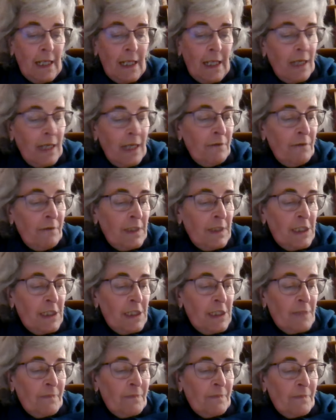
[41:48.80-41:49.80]

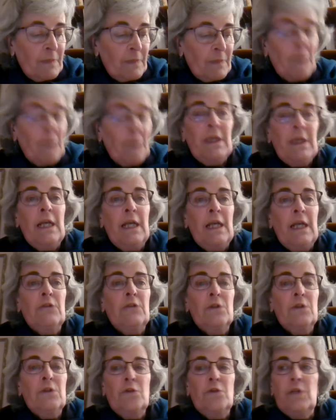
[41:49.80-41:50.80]
events. And we had
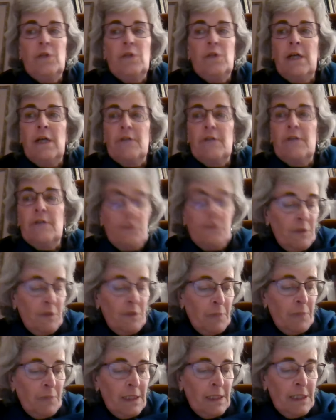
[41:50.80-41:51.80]
130
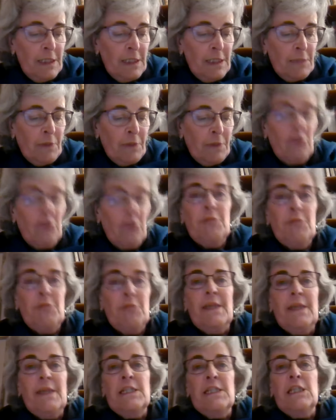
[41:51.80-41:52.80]
RSVPs, but only
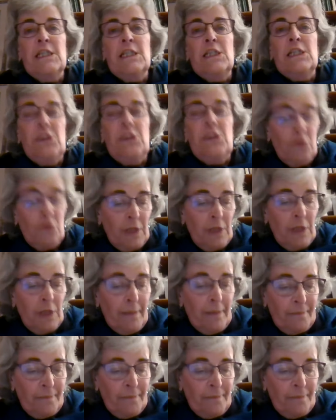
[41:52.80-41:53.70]
about 60 turned up.